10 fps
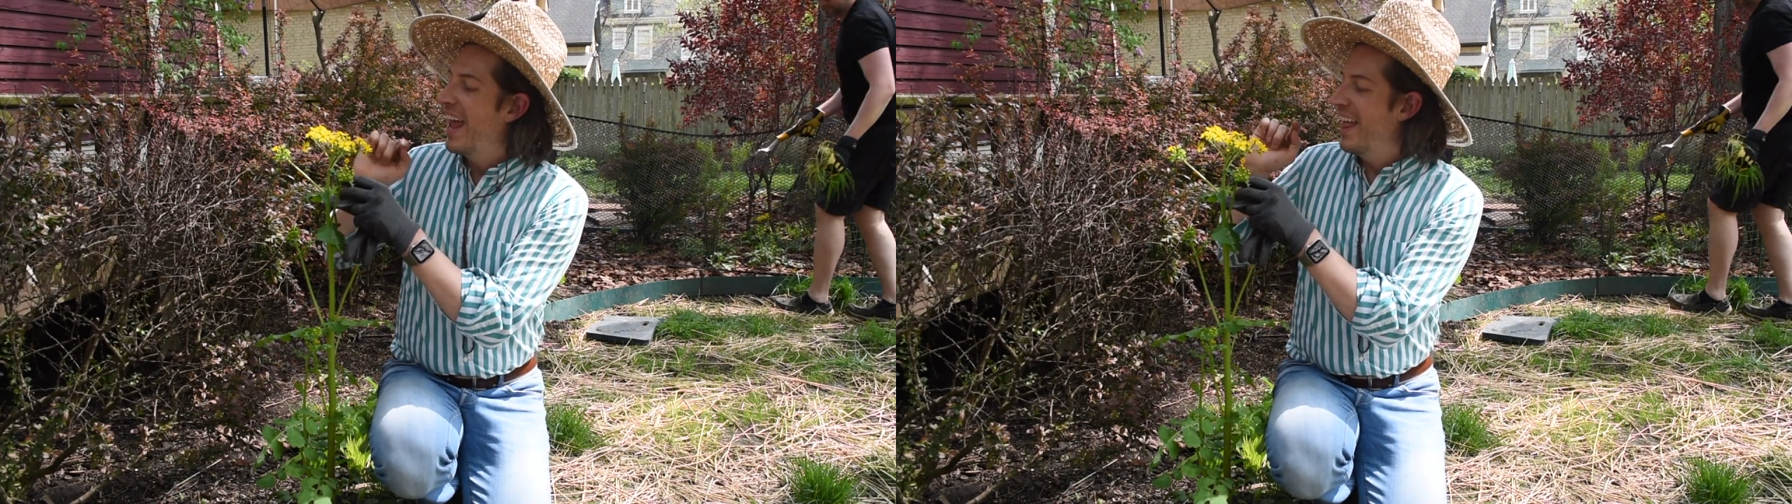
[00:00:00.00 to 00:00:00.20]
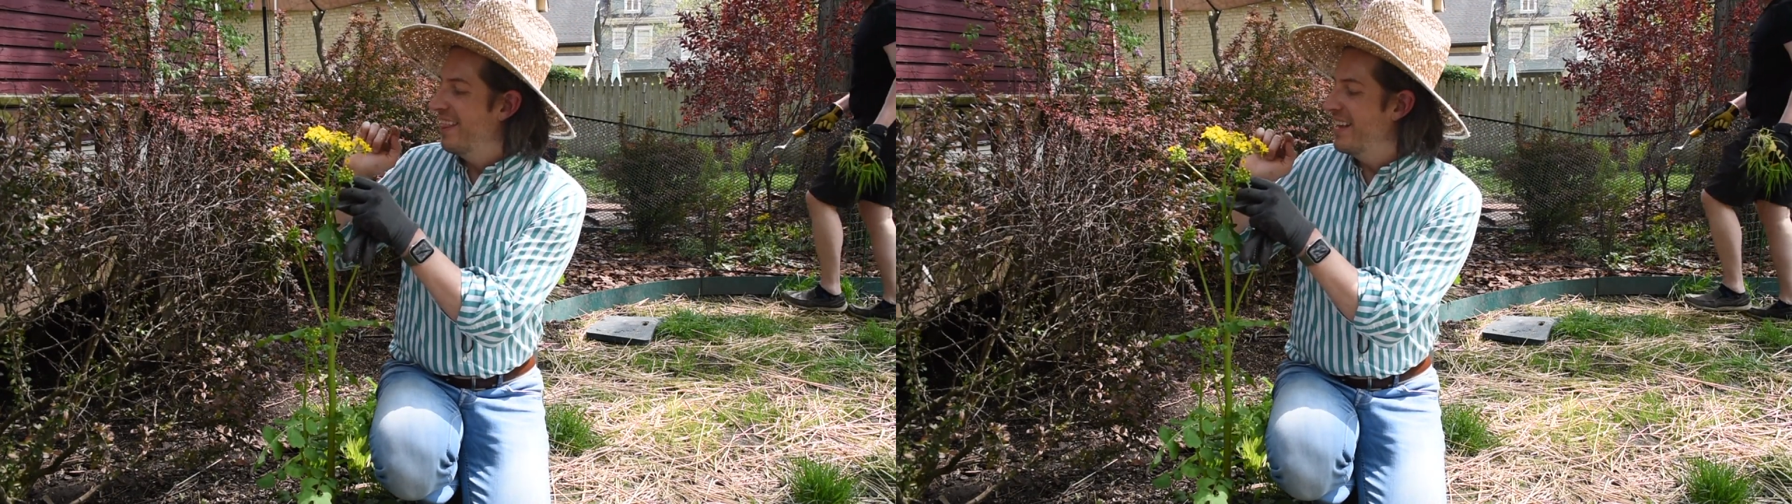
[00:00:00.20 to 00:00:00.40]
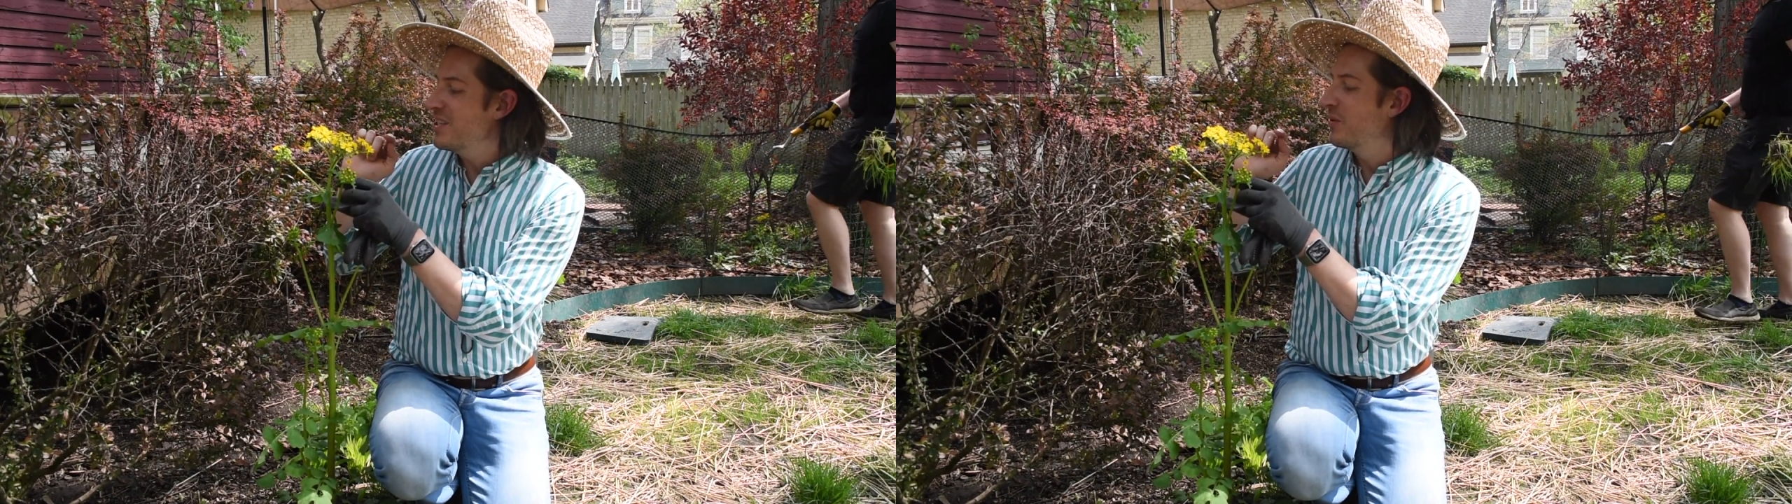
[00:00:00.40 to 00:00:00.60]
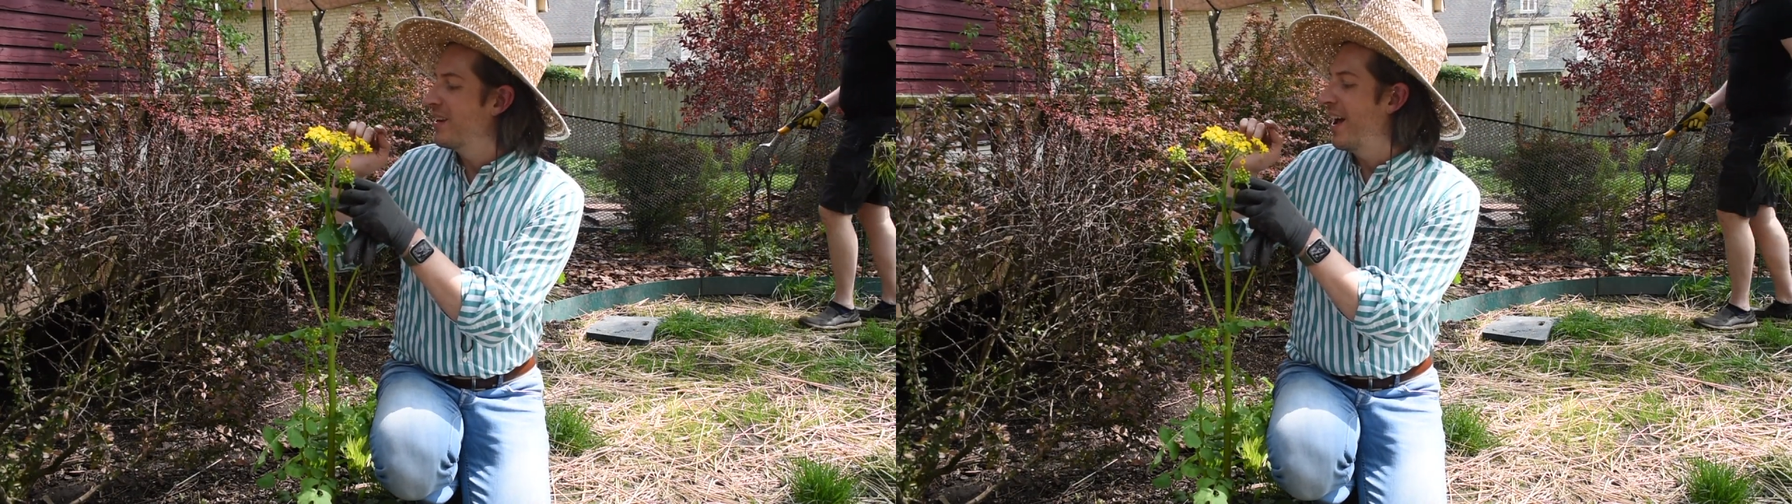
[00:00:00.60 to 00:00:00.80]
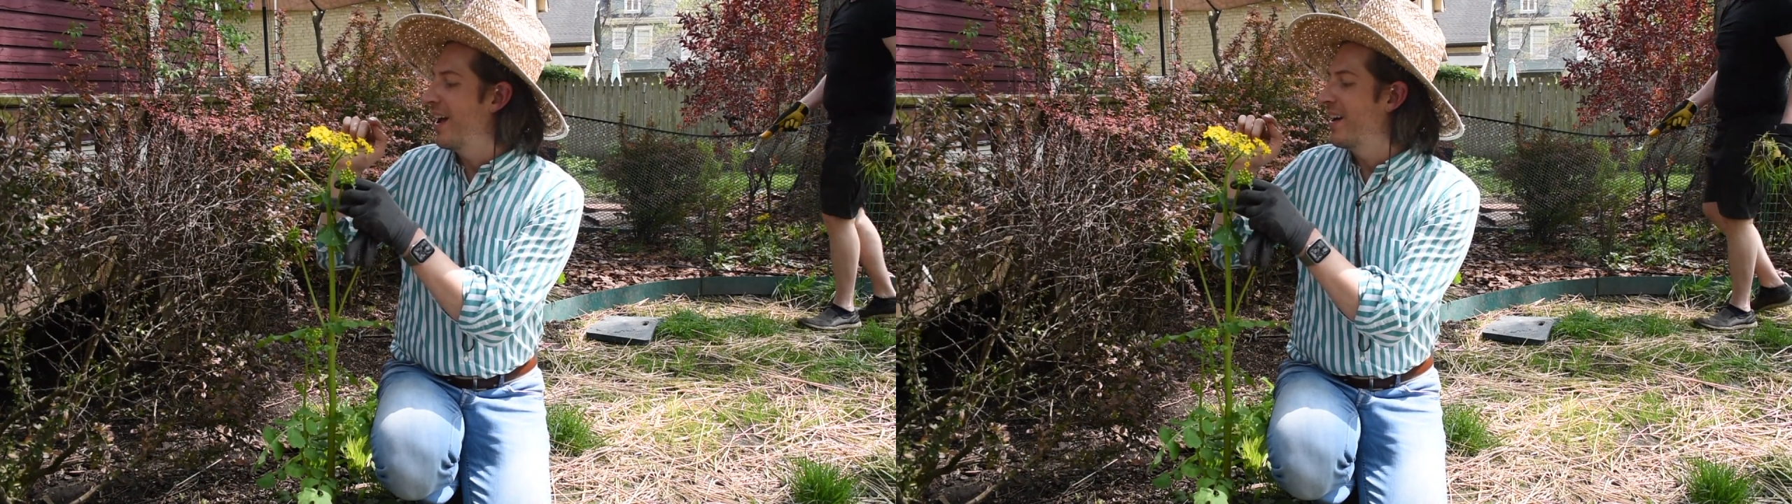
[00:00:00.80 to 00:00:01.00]
And this one
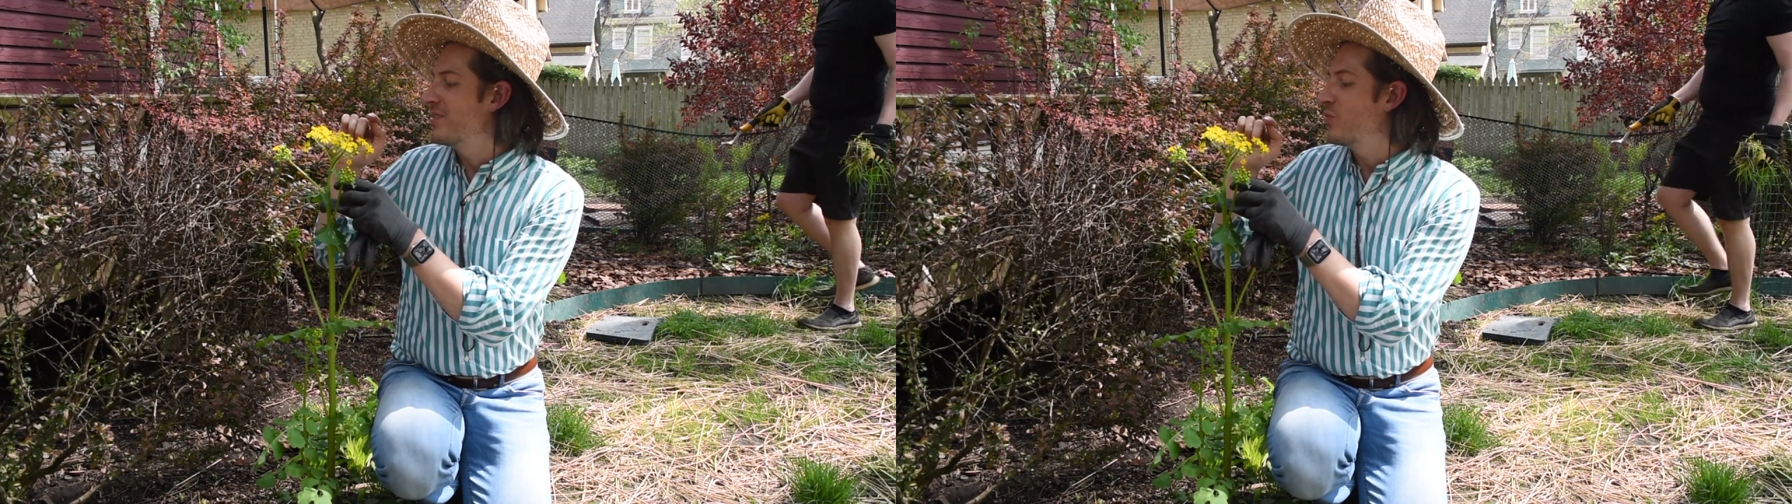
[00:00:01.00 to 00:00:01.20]
has